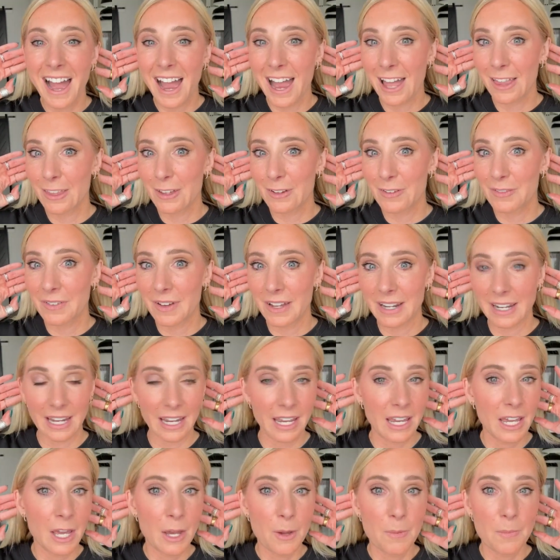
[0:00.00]
I look
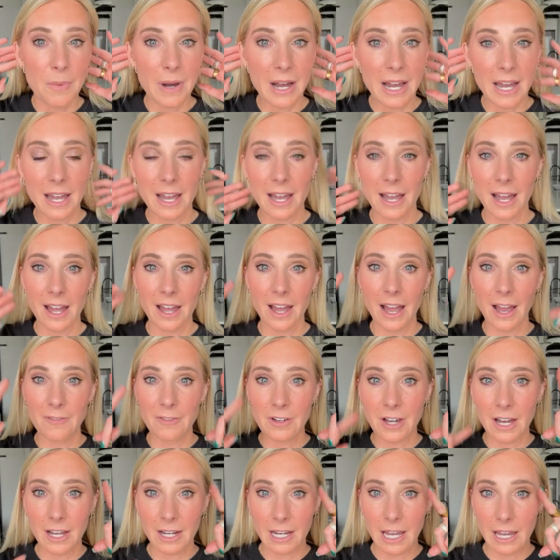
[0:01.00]
funny, but
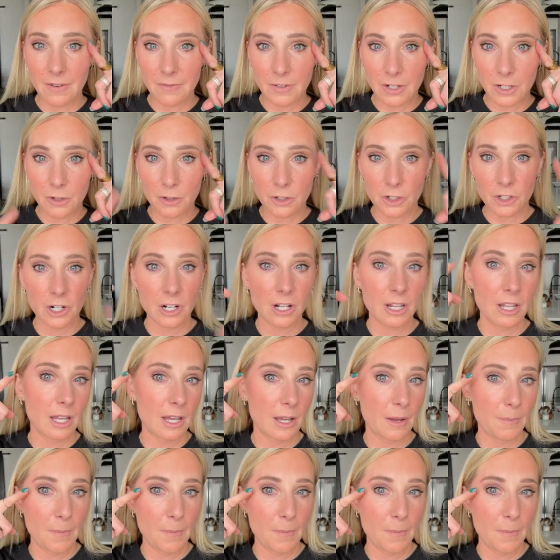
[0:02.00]
I've got kind of a neutral,